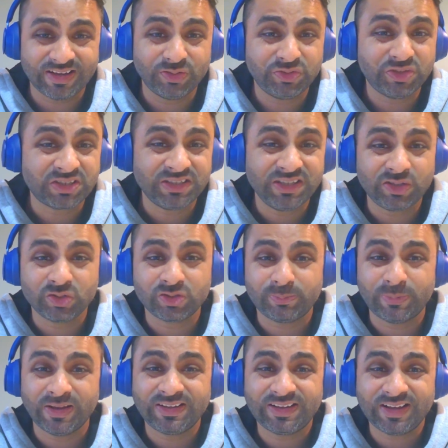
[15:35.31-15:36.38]
You just need to
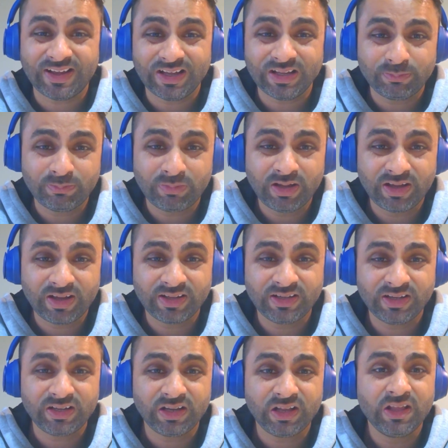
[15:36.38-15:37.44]
spend time on
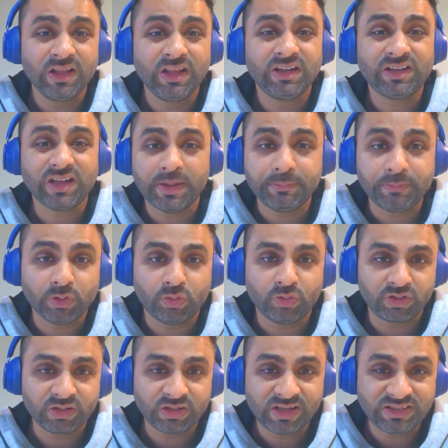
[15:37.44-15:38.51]
it, time to
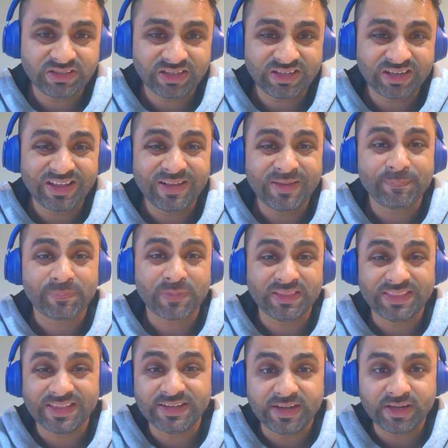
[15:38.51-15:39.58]
organize it, and
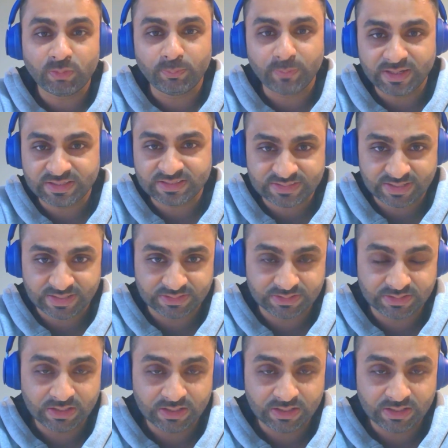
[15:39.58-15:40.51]
then it'll make sense.